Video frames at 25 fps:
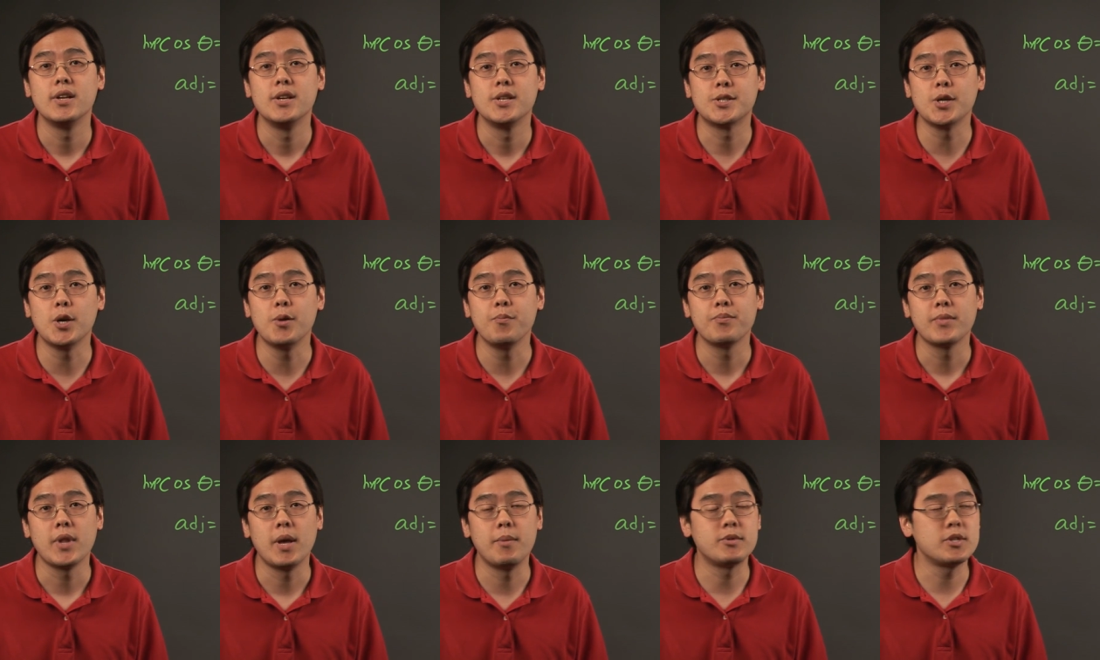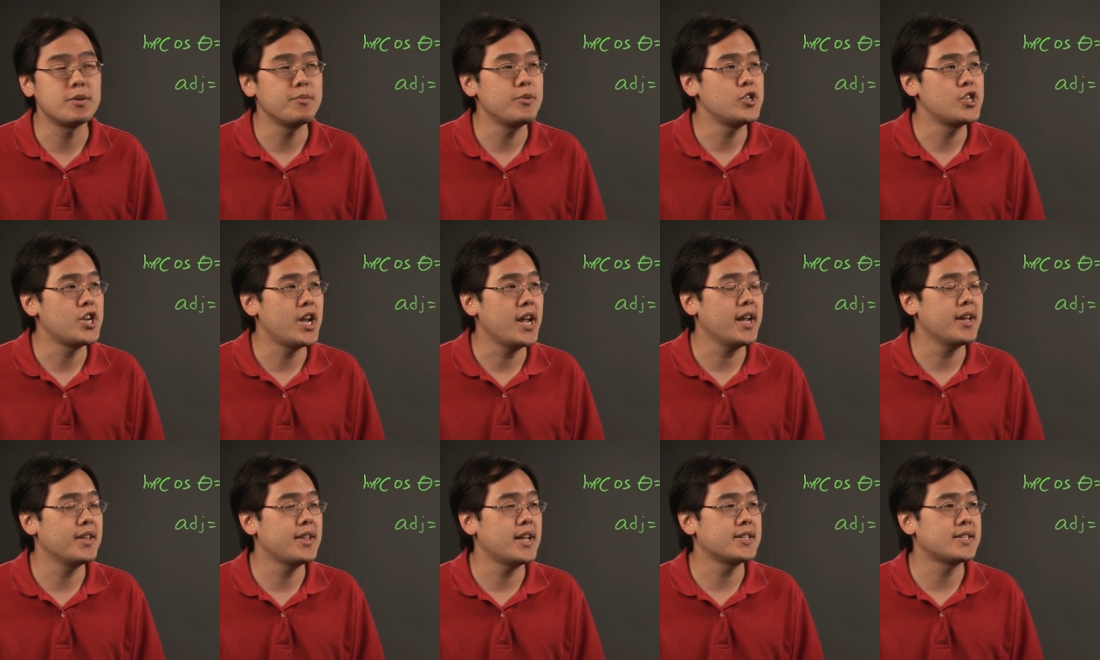So I'm Jimmy
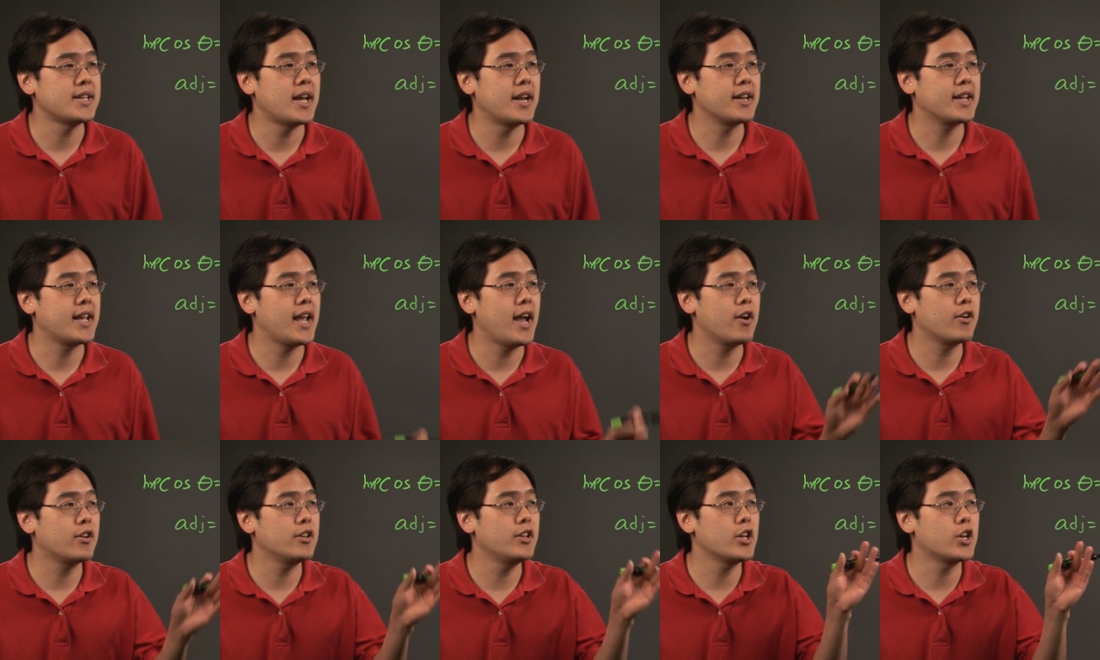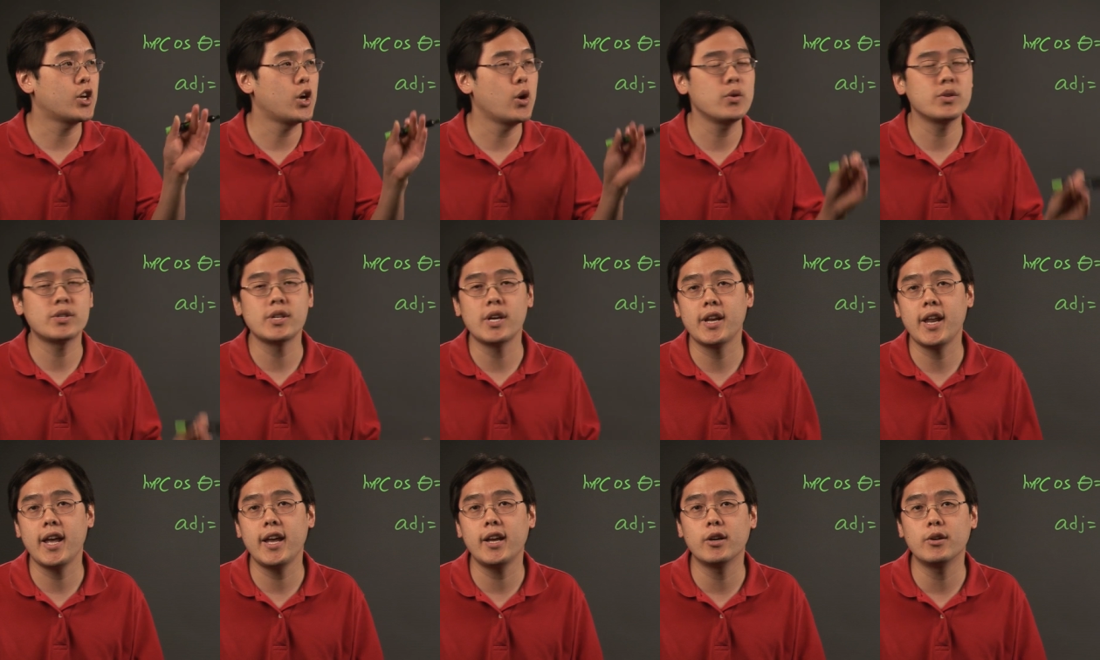Chang, and that's how to calculate
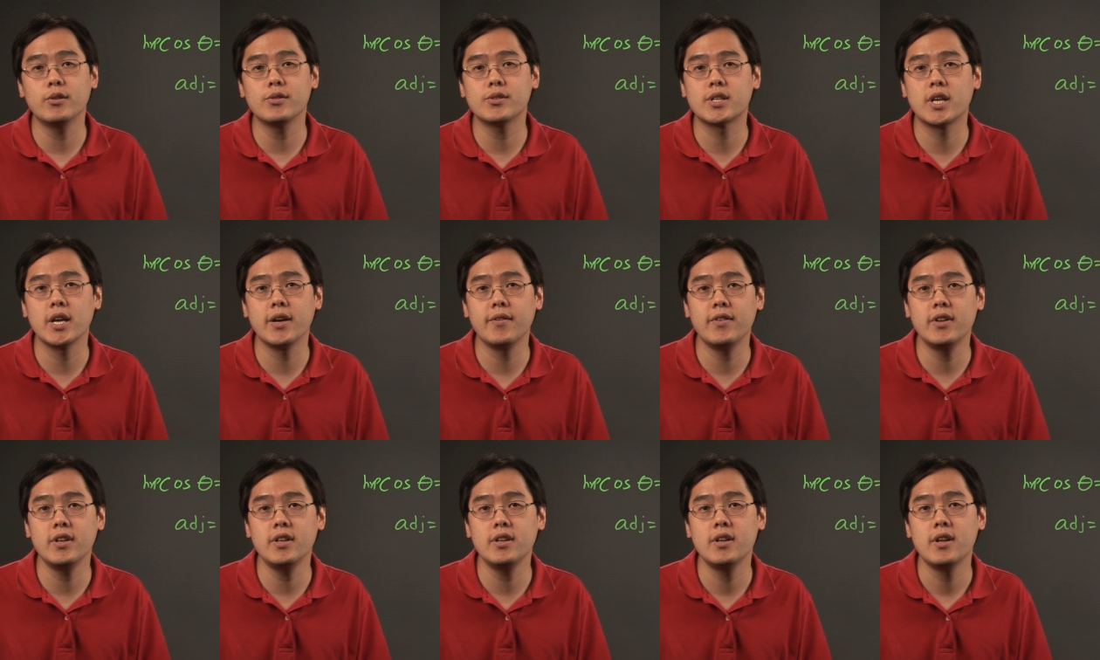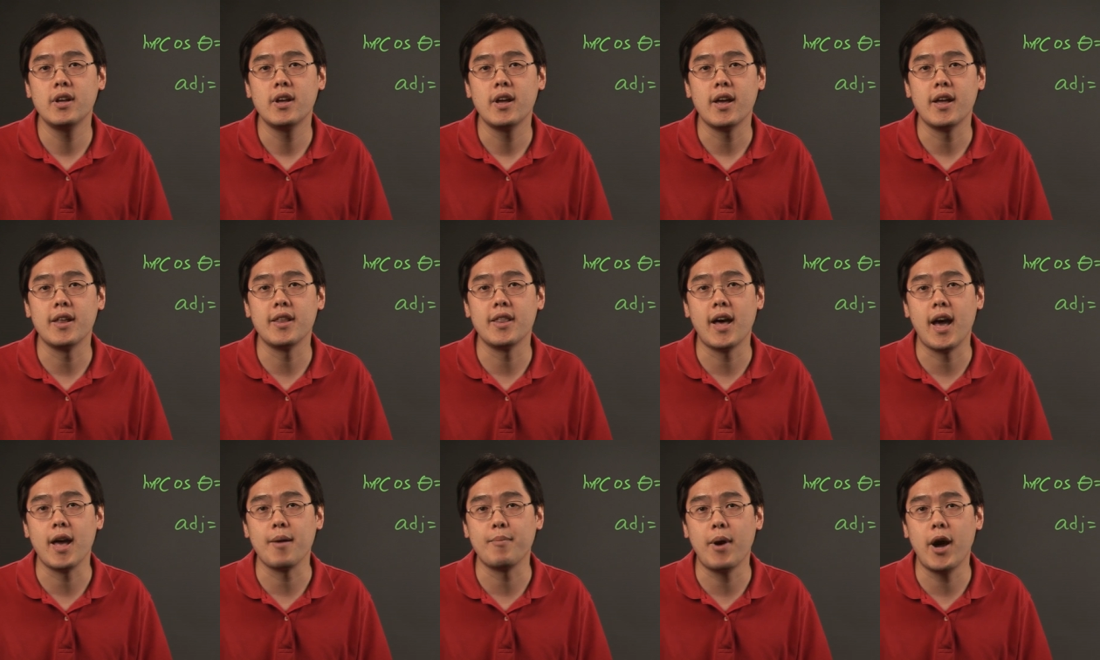cosine angles given
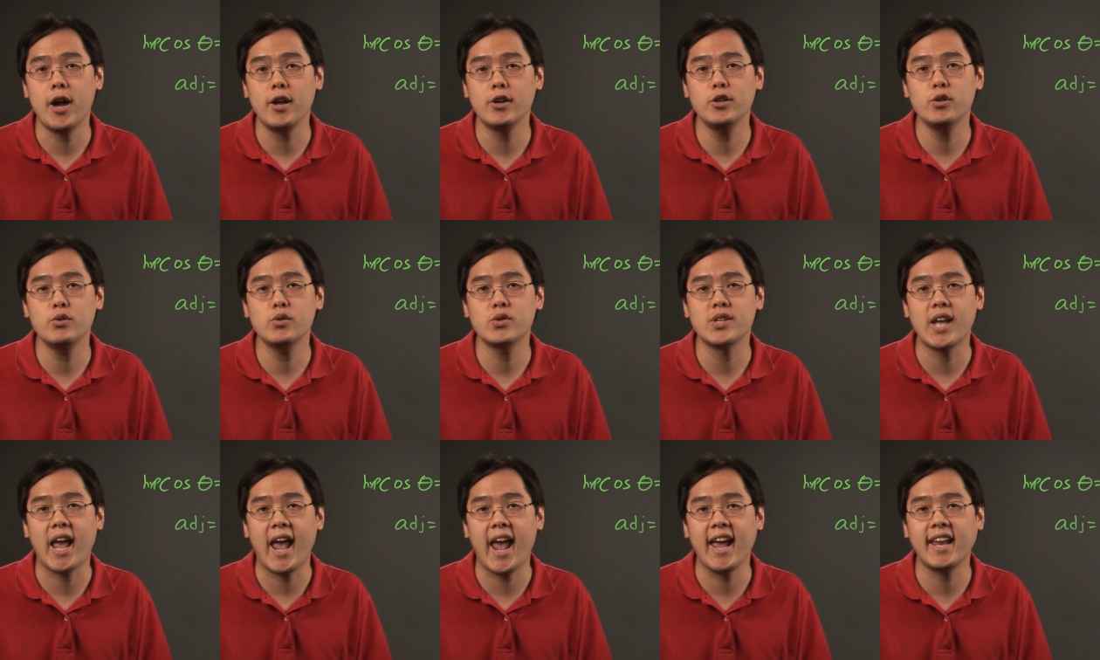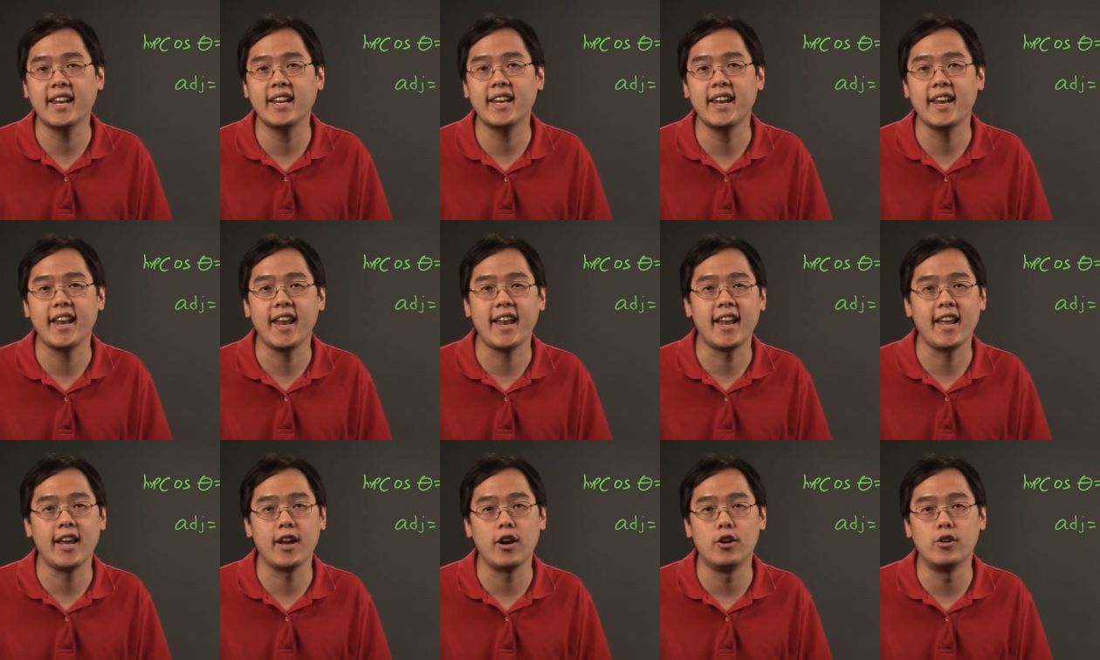the hypotenuse and an
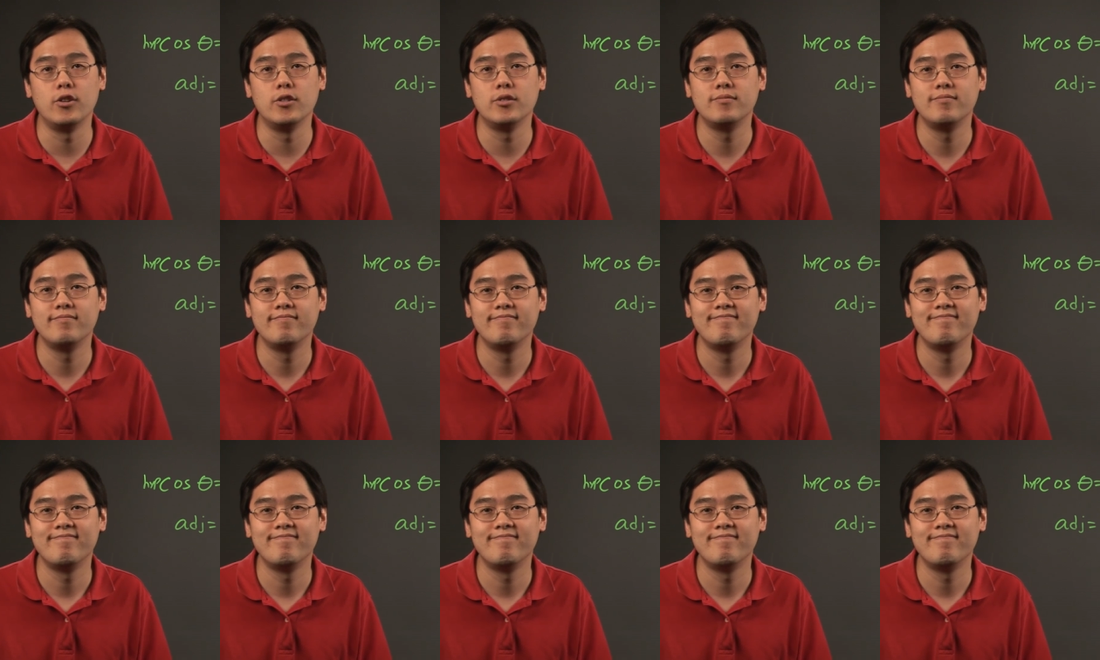angle.